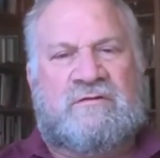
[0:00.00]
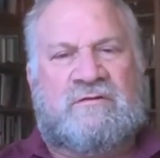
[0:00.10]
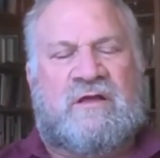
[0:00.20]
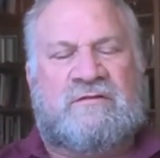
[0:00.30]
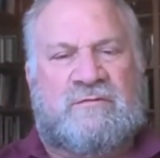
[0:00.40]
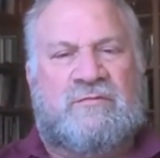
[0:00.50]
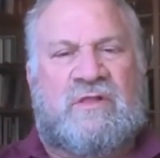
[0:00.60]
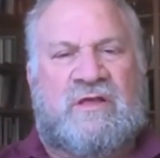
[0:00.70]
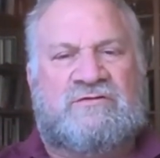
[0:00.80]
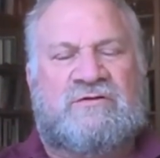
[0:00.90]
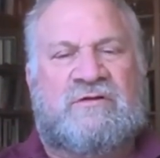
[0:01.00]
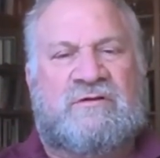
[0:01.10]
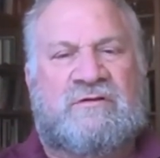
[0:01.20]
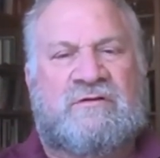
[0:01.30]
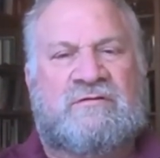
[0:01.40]

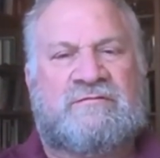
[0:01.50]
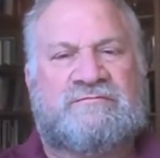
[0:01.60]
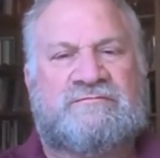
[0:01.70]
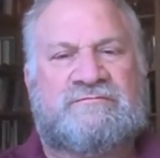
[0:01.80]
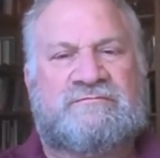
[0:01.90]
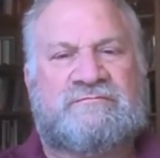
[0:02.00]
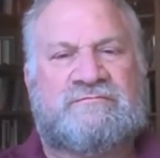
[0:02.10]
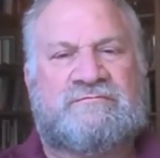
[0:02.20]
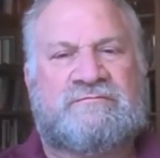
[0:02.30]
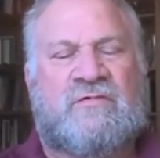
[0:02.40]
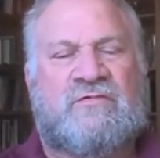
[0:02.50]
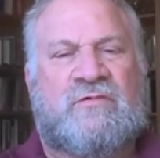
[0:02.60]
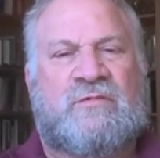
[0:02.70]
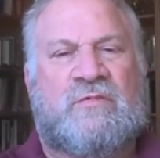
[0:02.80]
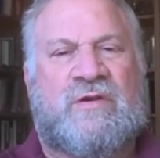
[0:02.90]
contemplation, there are
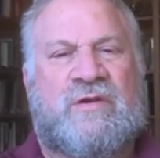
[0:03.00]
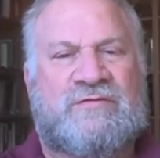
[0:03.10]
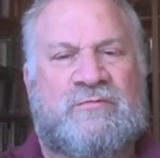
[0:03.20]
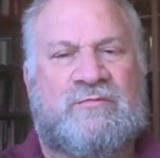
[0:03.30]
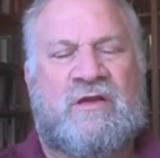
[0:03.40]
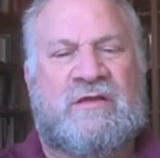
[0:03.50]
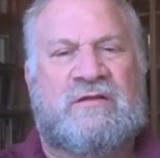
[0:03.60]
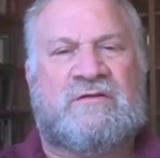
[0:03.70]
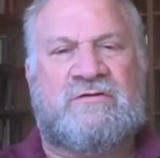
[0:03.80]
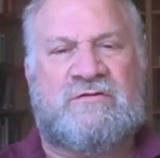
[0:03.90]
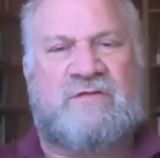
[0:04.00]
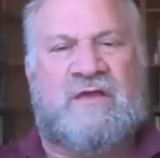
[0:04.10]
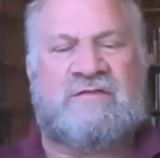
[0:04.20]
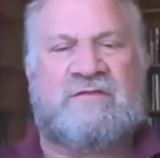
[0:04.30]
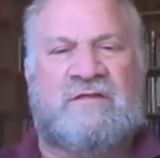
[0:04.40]
so many ways to pray, not just to
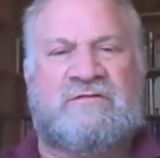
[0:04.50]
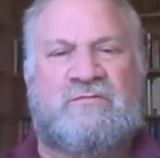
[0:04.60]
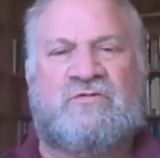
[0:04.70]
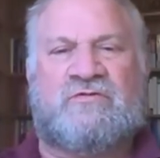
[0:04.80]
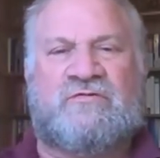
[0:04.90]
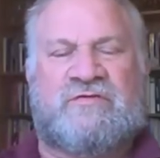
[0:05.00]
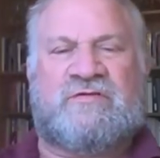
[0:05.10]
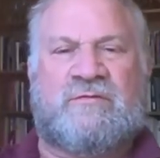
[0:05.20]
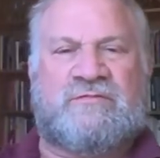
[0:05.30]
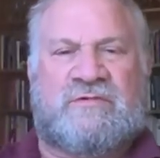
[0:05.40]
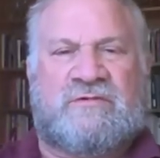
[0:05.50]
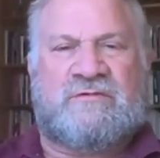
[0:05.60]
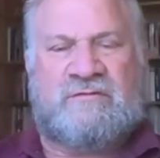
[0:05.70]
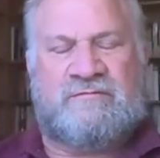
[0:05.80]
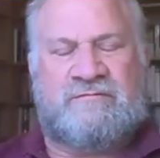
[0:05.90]
ask Santa Buddha for
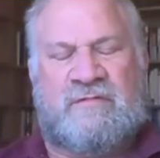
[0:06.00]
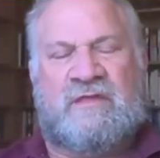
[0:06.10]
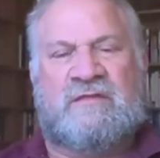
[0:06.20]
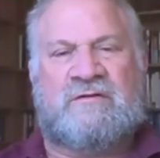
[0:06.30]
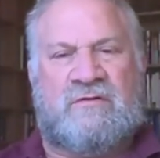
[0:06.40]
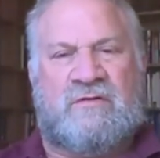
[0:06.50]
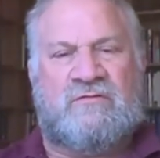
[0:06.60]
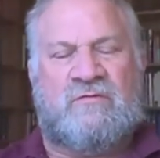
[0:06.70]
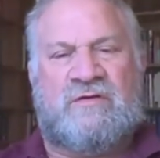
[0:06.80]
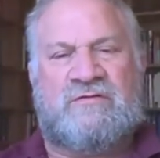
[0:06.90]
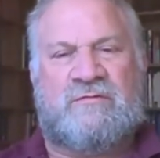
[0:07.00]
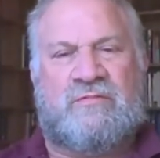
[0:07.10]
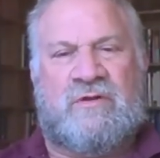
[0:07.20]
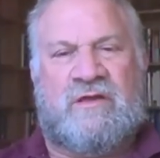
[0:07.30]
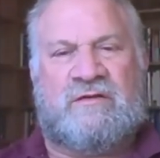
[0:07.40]
something. There are other ways to
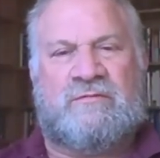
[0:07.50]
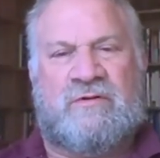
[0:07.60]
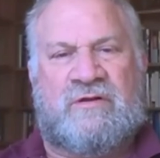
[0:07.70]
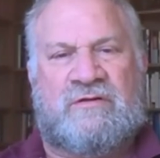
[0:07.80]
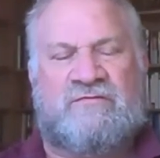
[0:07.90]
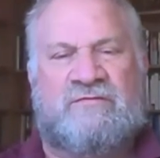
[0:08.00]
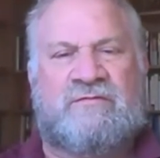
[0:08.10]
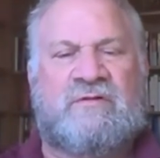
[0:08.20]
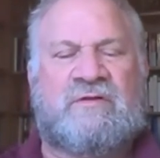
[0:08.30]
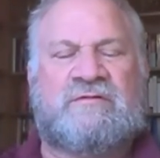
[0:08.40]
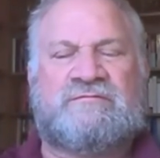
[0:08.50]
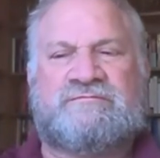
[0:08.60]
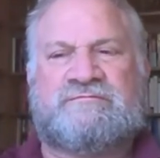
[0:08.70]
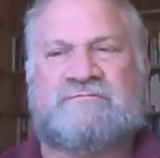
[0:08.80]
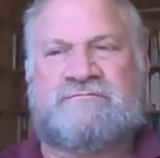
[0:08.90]
pray, prayers of
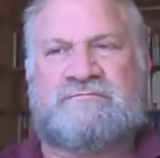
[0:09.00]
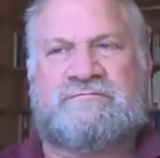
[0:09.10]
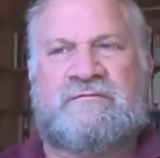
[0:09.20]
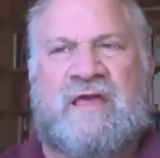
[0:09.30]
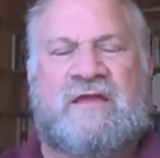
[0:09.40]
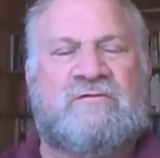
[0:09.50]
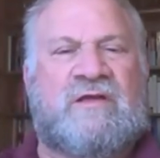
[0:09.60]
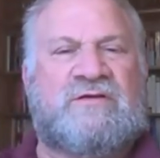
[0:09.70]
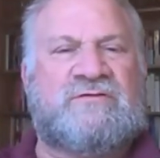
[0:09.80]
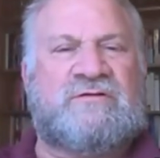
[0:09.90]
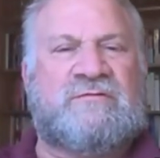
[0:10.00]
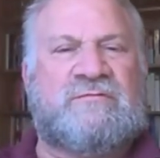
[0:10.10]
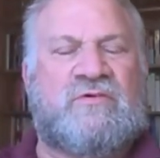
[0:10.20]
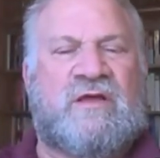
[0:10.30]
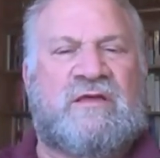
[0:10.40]
adoration
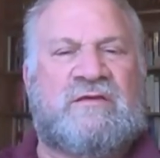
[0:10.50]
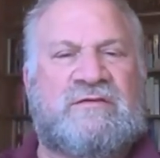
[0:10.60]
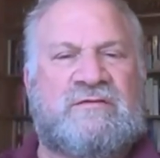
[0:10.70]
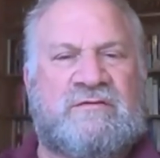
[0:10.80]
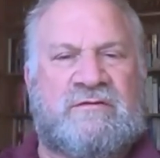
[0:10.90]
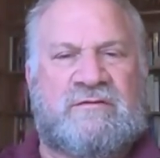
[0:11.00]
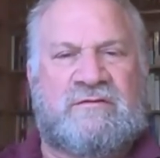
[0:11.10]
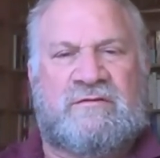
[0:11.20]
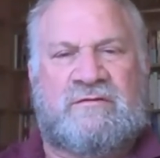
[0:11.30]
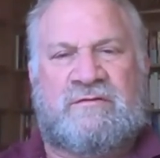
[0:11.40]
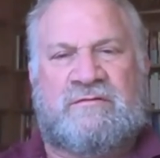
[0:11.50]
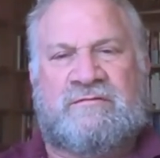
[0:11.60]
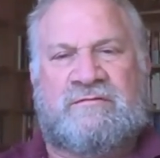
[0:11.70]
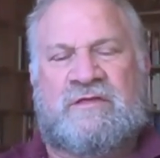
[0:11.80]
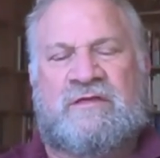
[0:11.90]
and praise,
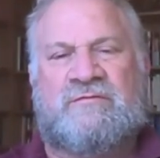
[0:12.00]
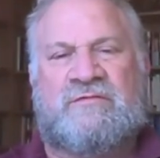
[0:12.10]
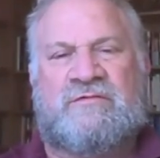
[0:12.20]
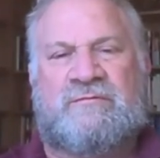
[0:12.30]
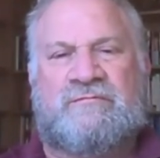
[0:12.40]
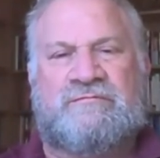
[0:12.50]
hymns,